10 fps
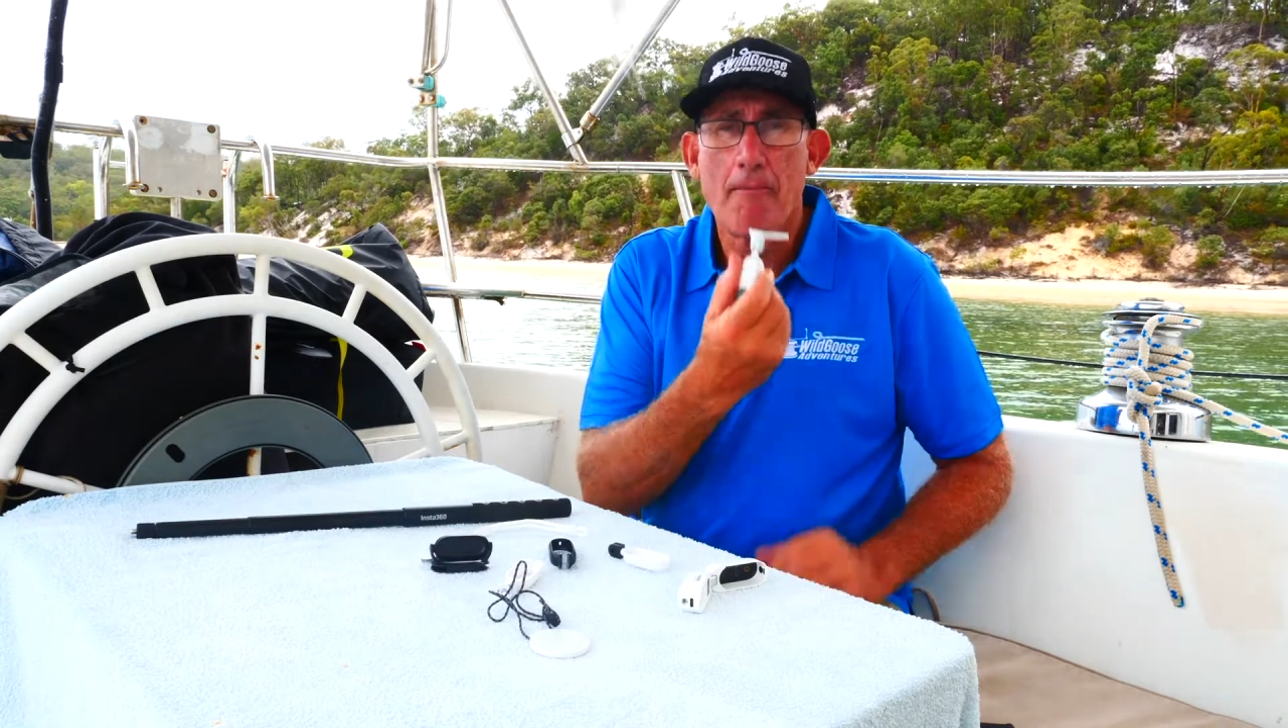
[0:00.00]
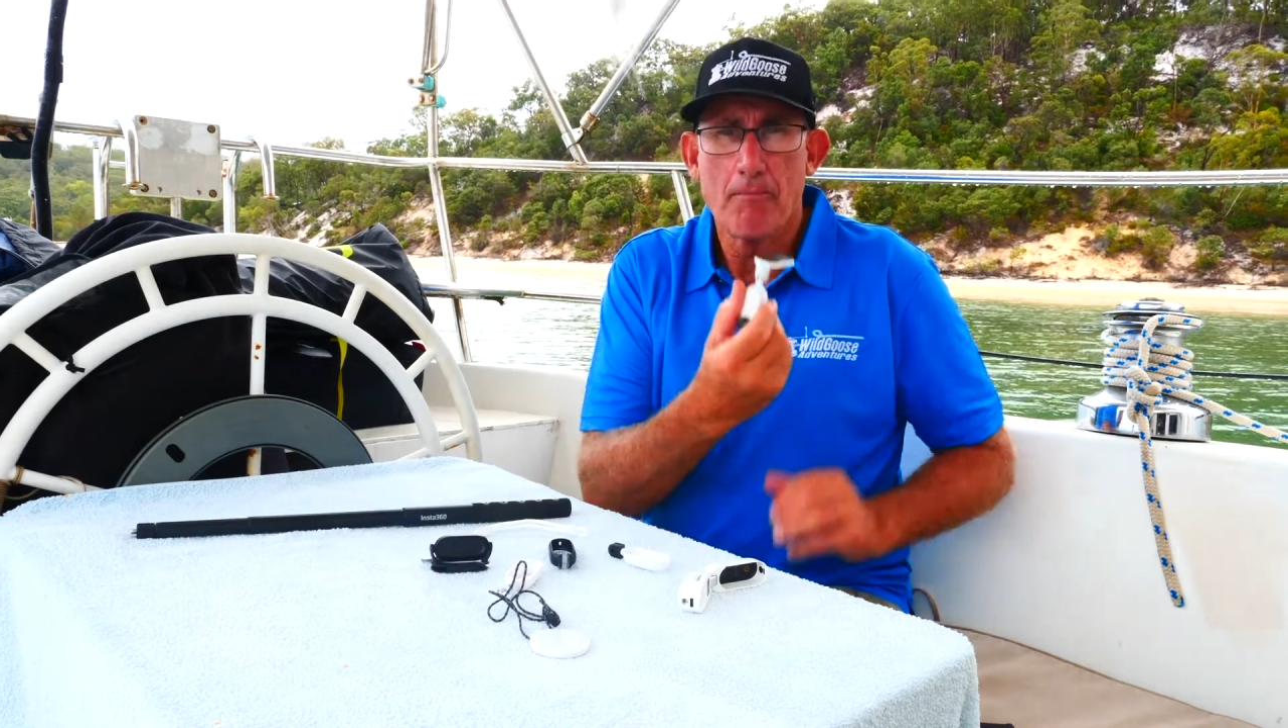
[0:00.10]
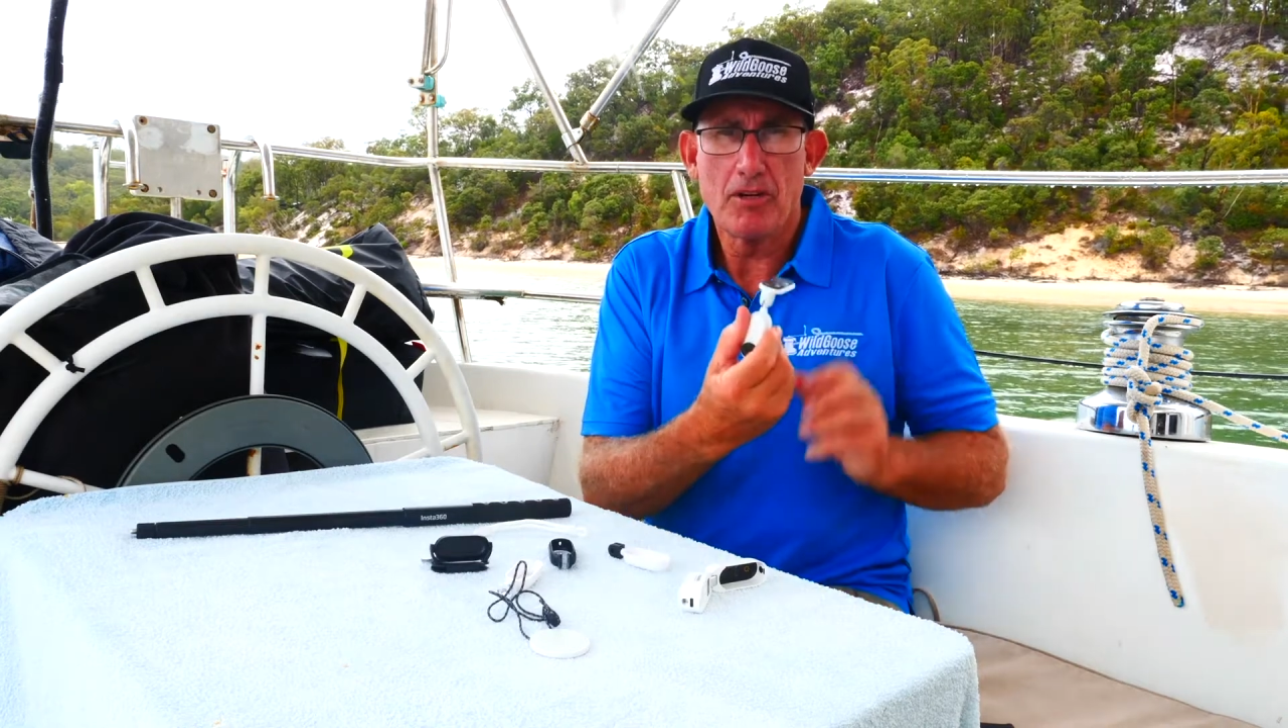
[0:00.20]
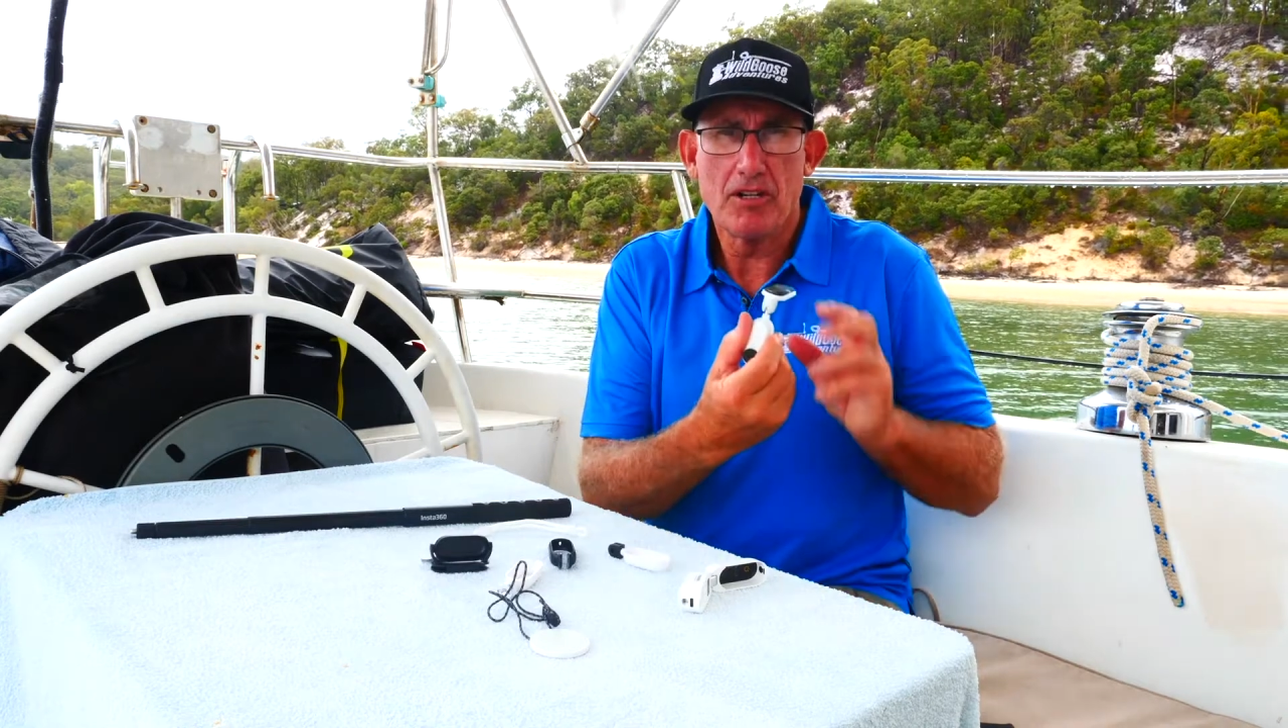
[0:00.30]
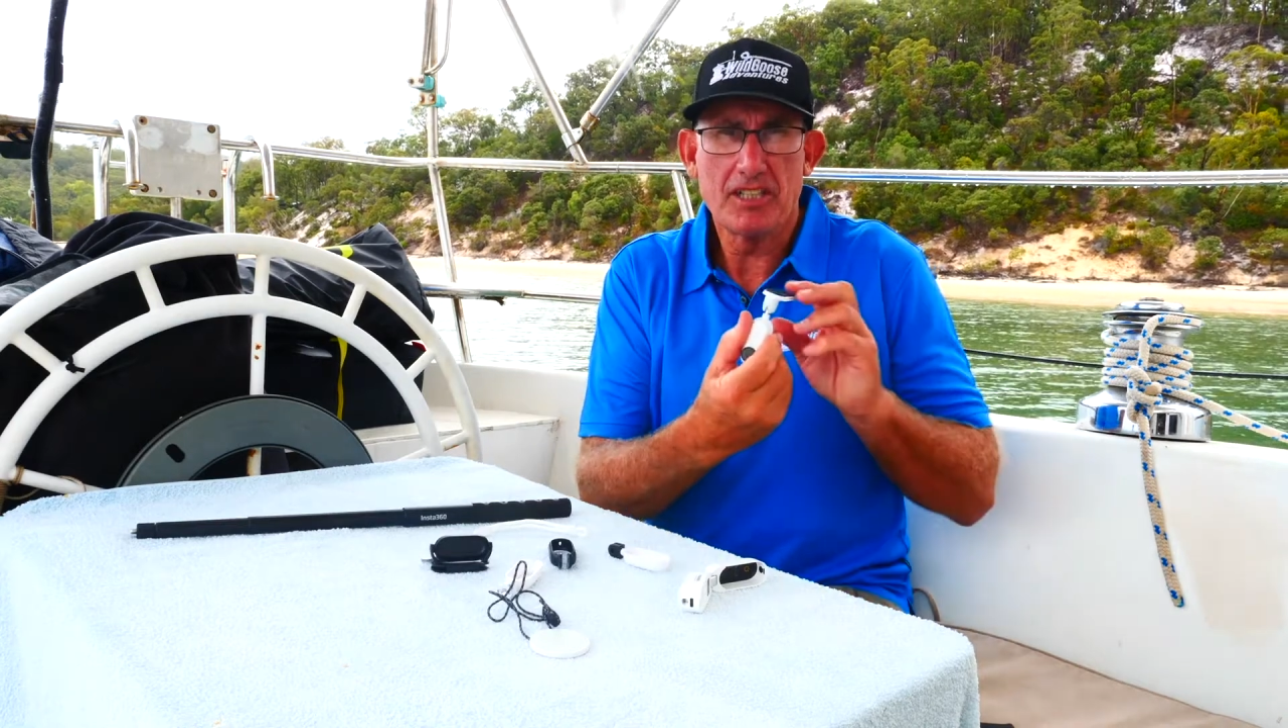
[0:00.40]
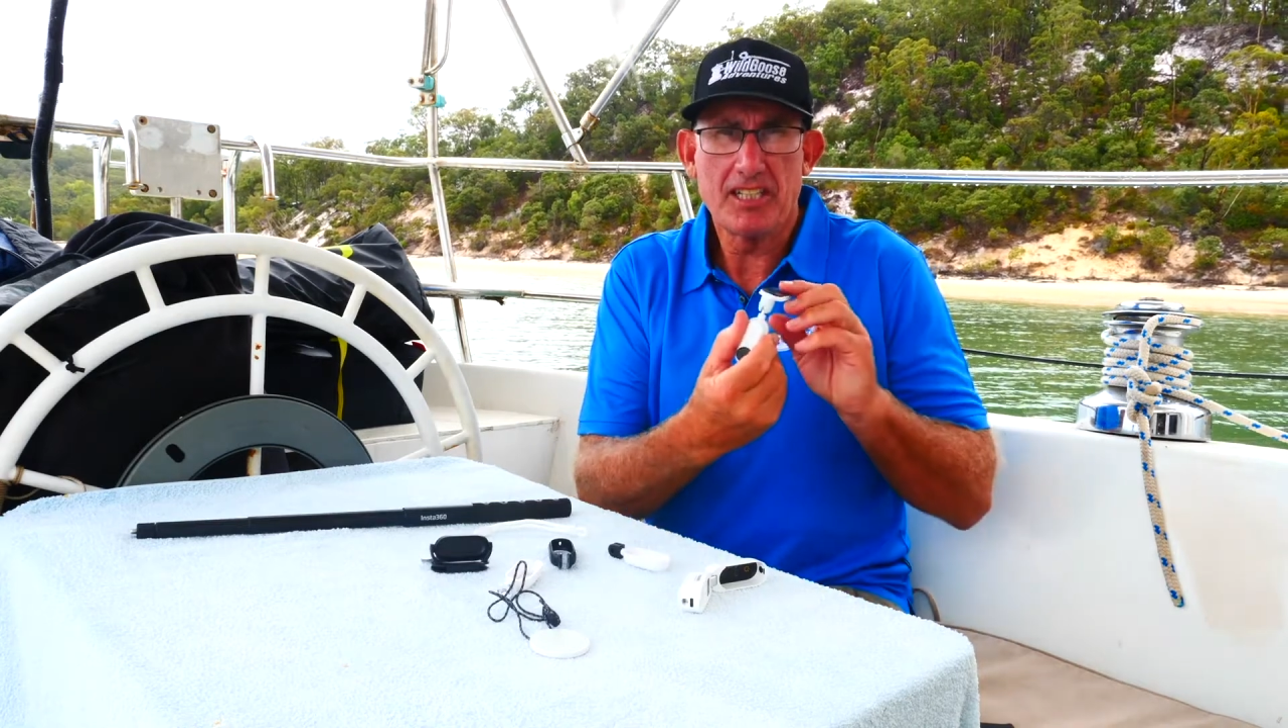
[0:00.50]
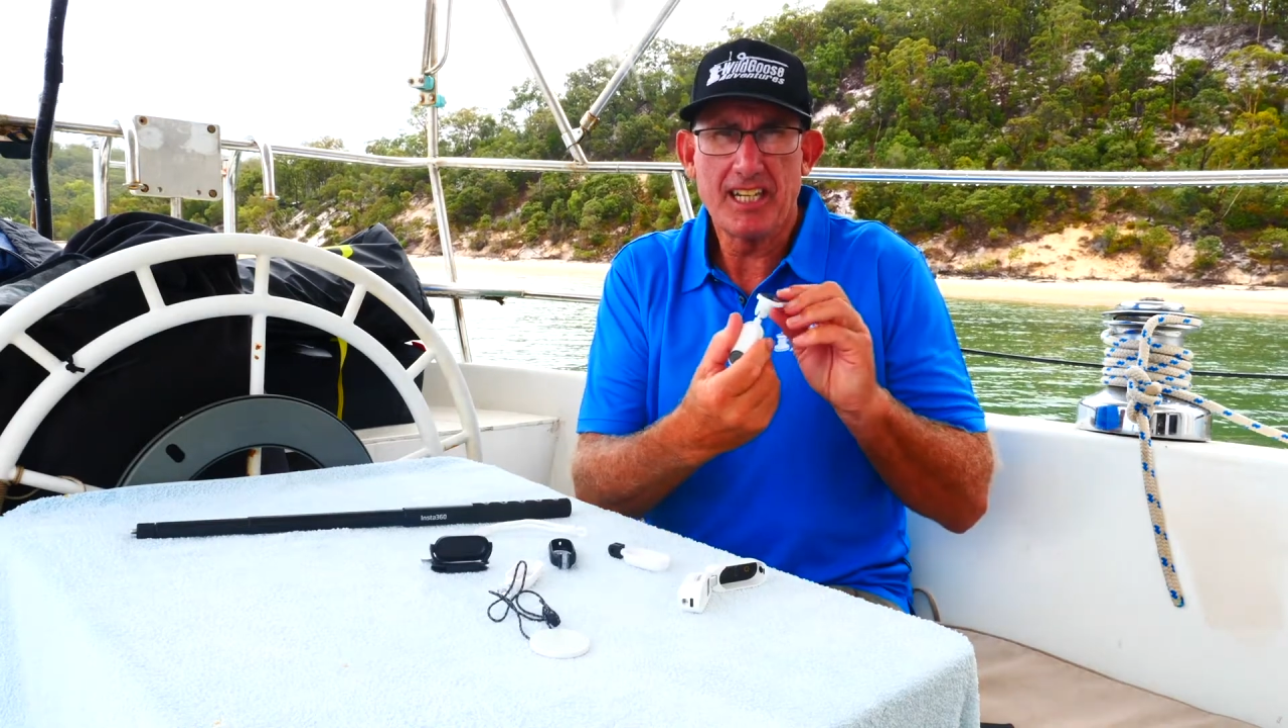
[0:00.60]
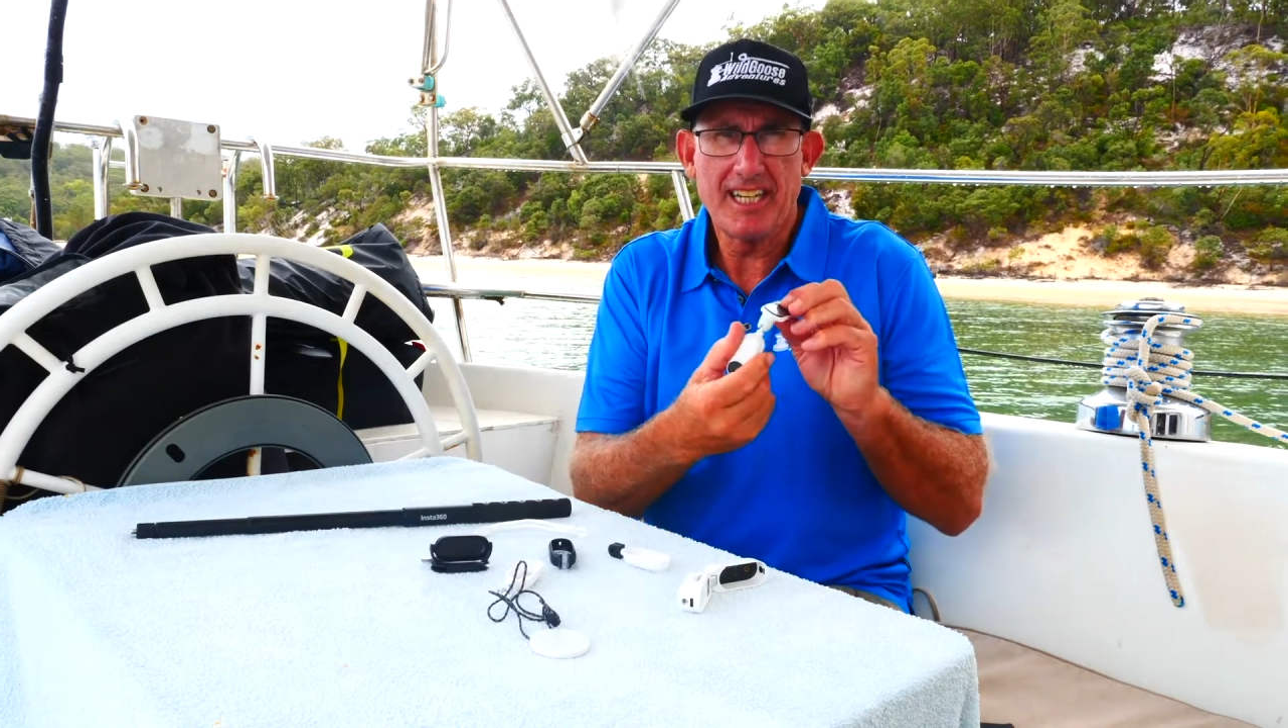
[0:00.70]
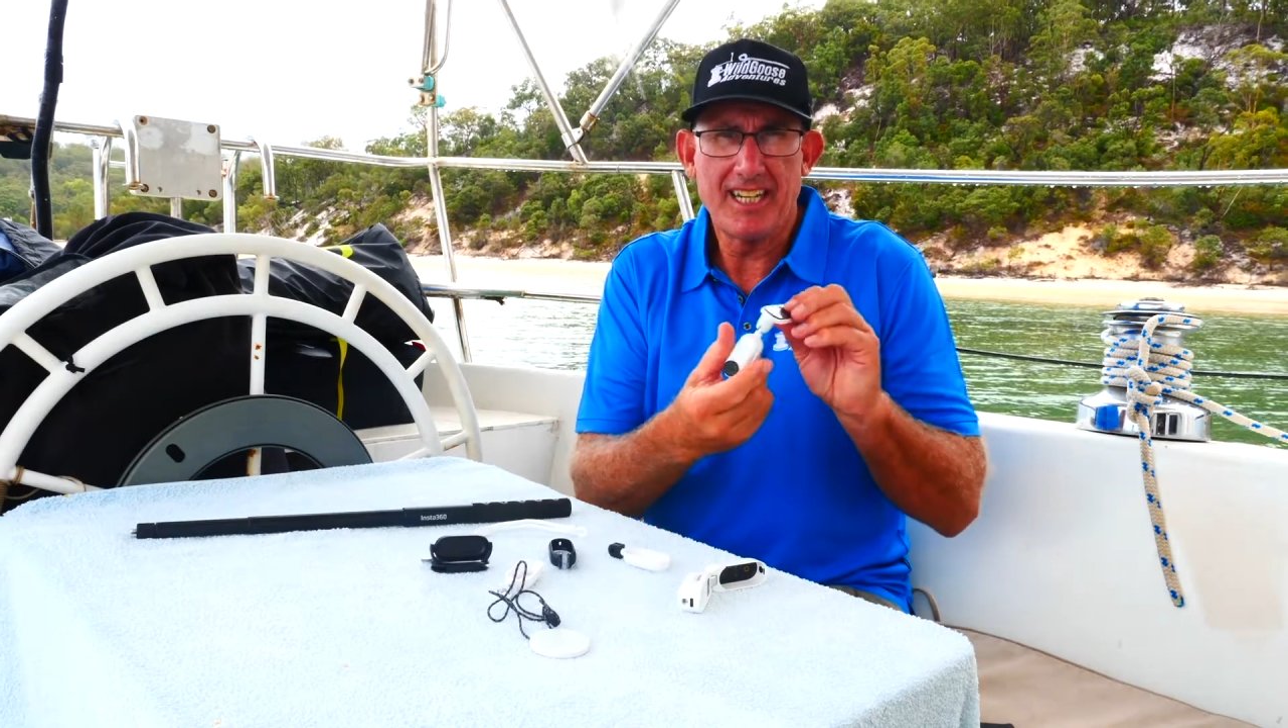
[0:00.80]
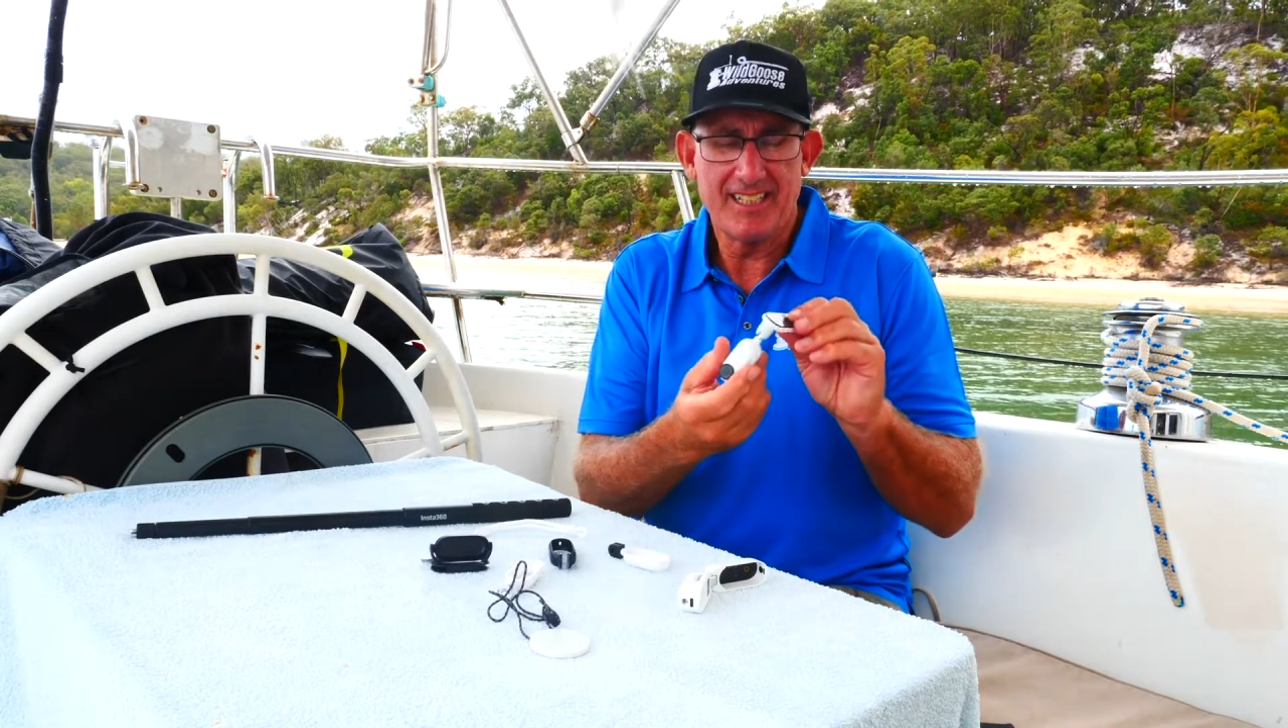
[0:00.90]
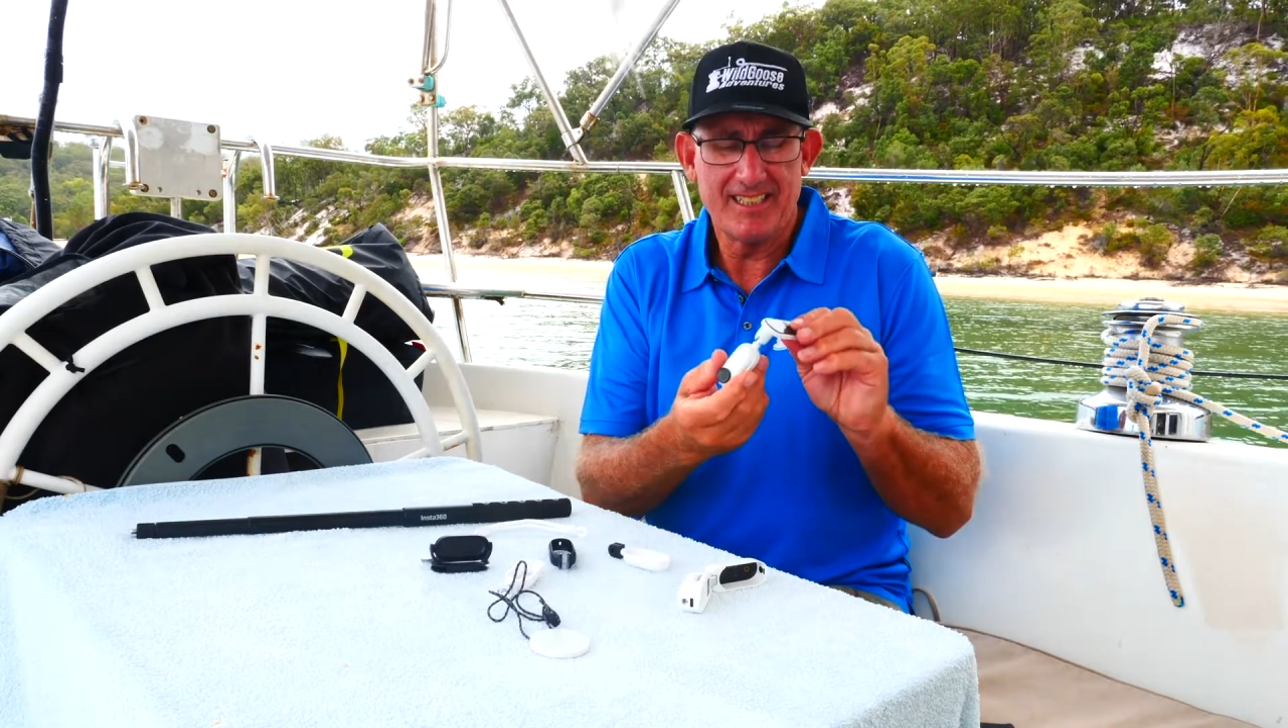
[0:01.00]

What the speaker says: but honestly